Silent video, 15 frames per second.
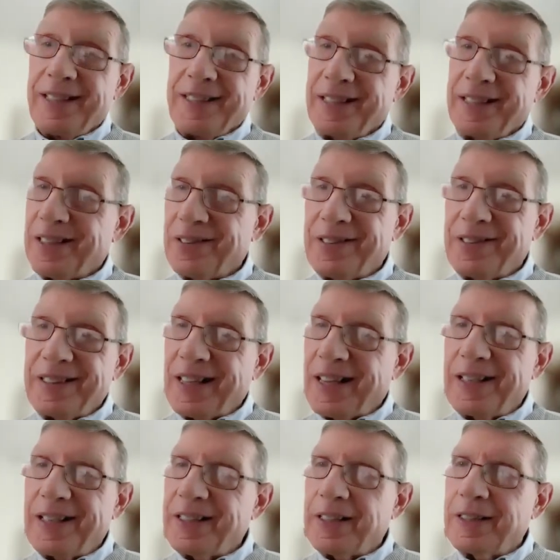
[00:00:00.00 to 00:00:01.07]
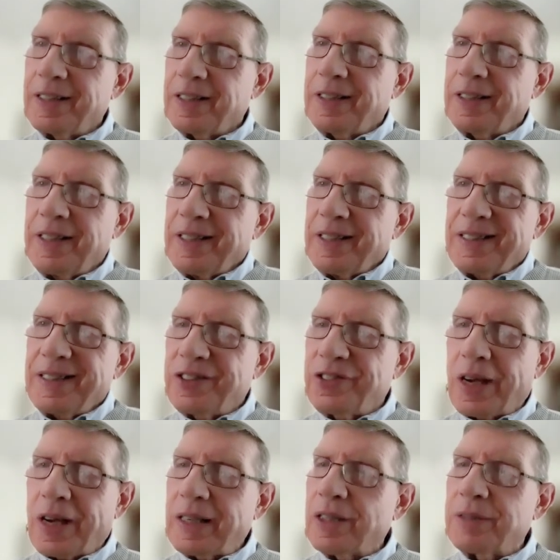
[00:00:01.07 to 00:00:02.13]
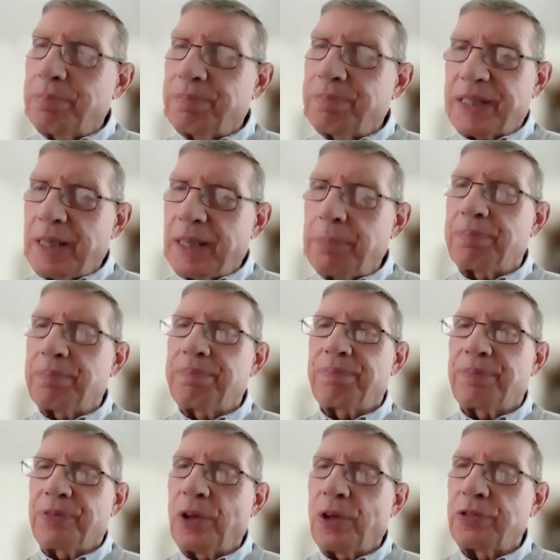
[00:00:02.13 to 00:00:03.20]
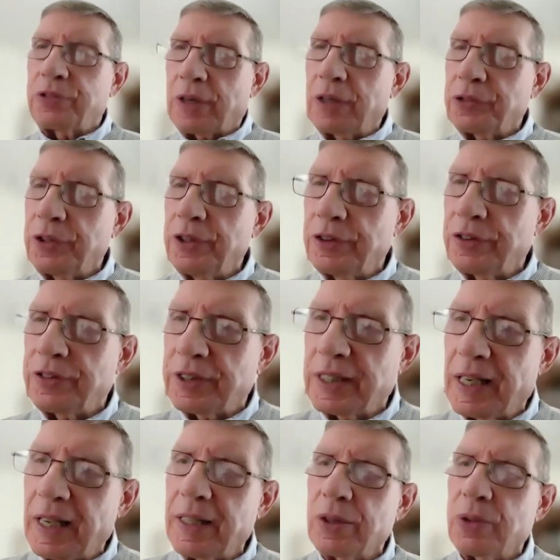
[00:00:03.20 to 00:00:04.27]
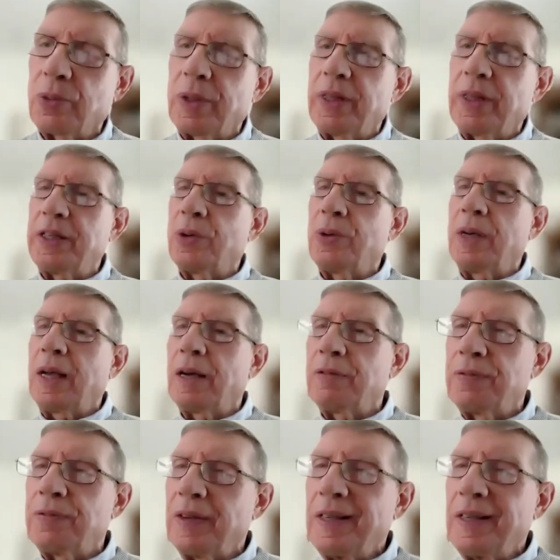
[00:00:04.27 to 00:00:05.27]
trying to keep those countries together when they don't have